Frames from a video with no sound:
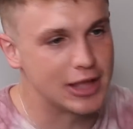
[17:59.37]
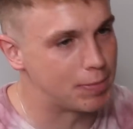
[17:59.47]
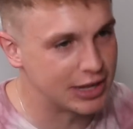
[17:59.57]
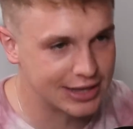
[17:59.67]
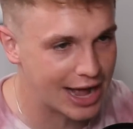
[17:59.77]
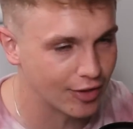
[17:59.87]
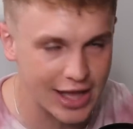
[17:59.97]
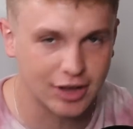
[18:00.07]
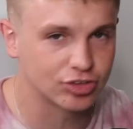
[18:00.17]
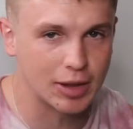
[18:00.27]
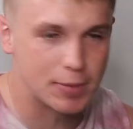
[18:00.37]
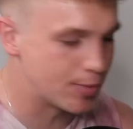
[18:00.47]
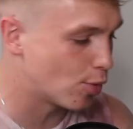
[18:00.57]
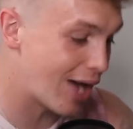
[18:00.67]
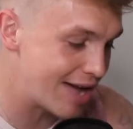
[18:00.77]
opinion out there because some
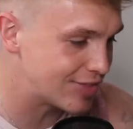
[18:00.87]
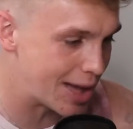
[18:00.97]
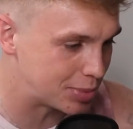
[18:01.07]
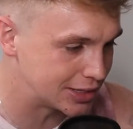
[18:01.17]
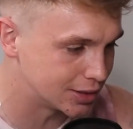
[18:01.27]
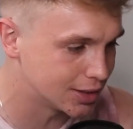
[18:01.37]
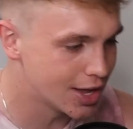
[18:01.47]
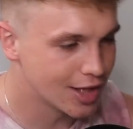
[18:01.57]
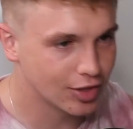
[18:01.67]
people will have that opinion.